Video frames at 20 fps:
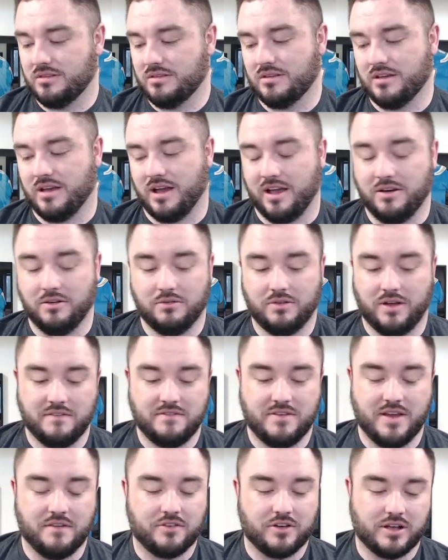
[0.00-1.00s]
I don't. I've
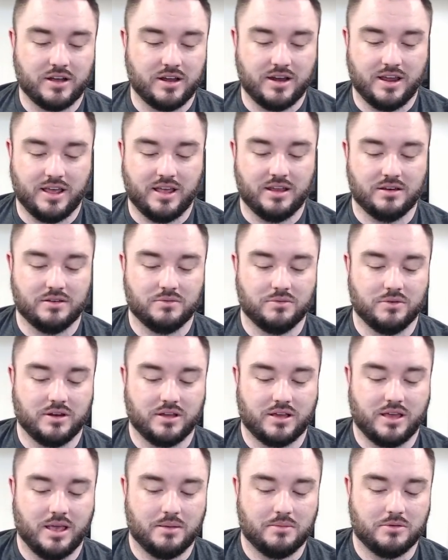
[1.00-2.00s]
never gotten eight when
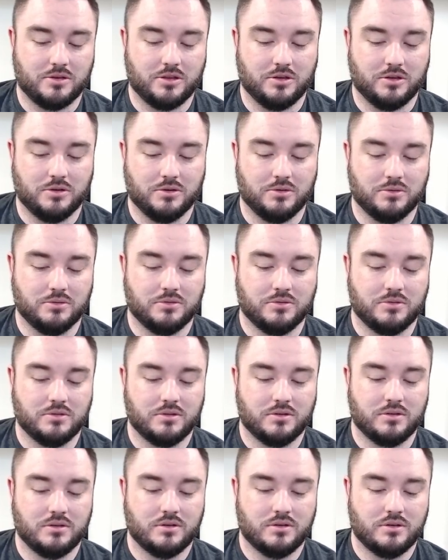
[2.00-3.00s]
it came to
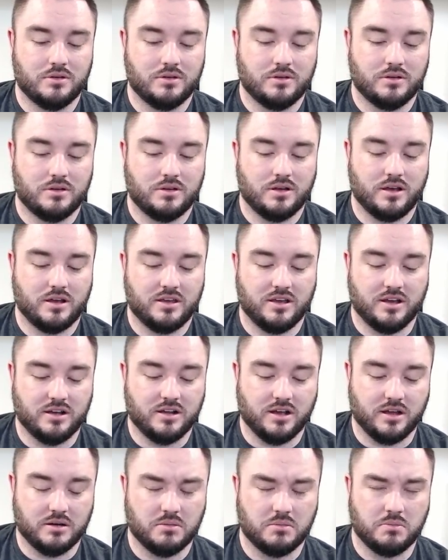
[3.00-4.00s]
a young
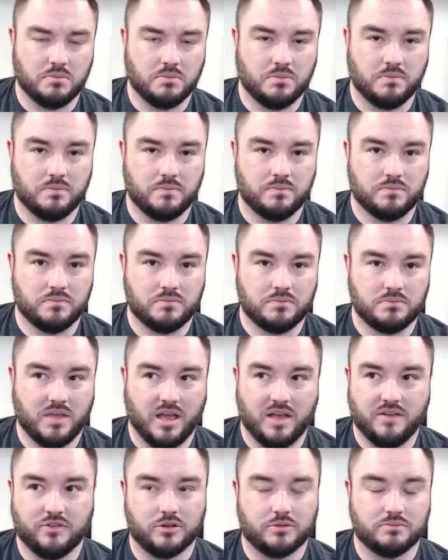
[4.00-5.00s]
gun,
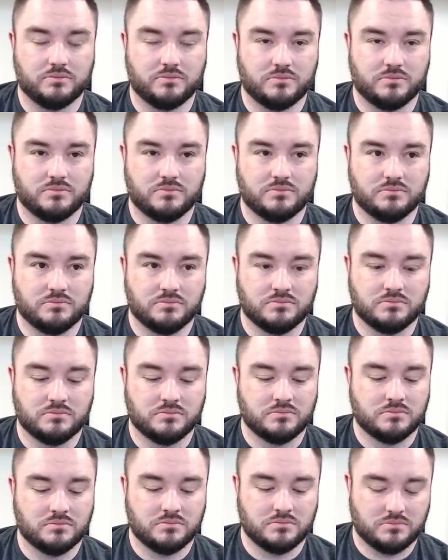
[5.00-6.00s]
ever.
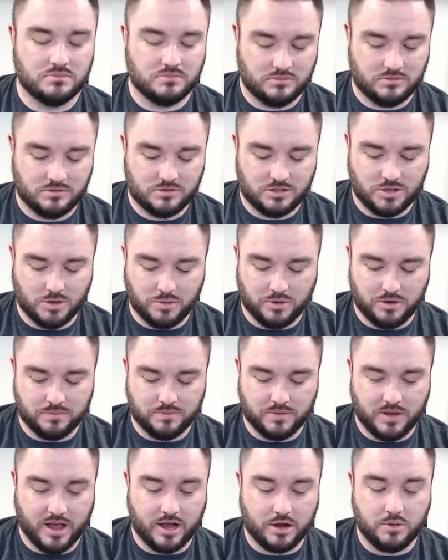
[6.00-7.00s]
So weird.
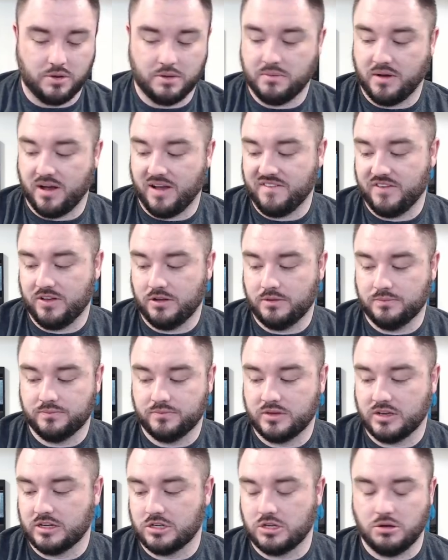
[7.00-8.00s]
Uh, Quinton Byfield,
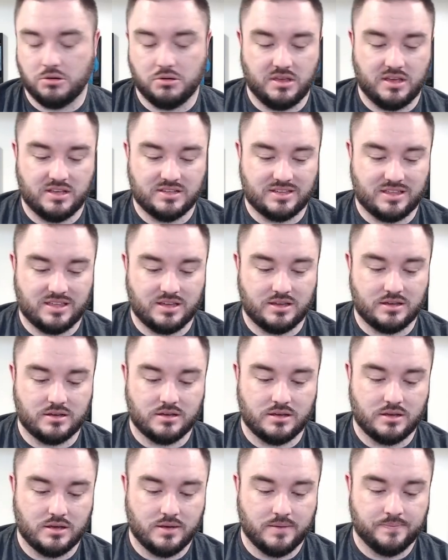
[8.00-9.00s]
you got two of these, I think.
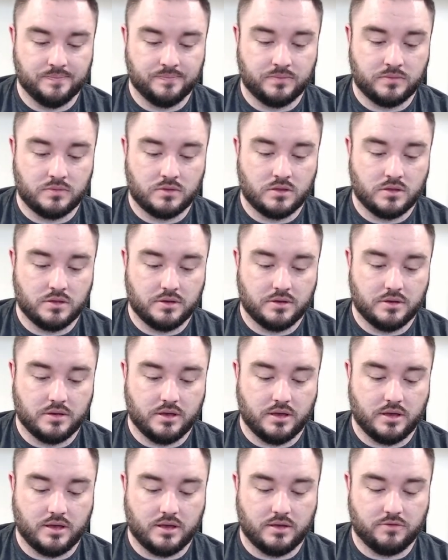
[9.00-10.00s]

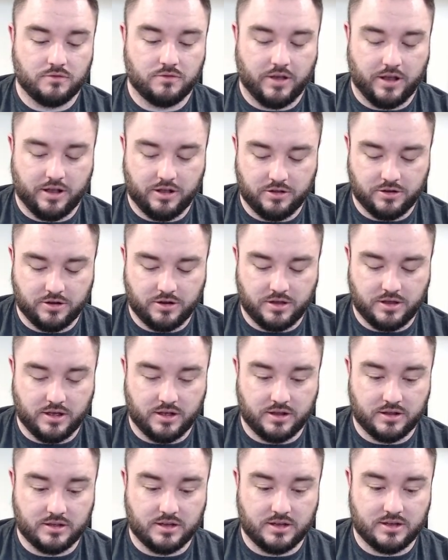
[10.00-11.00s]
Regular
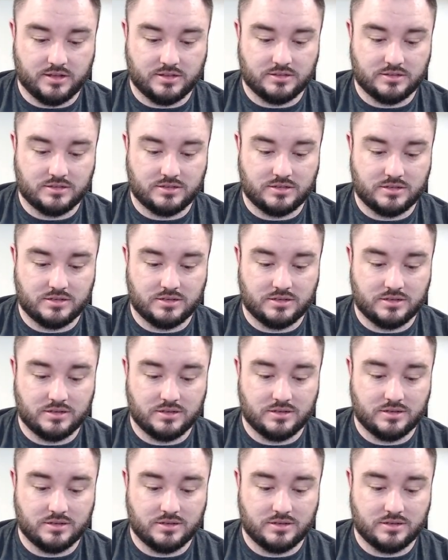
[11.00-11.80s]
young guns.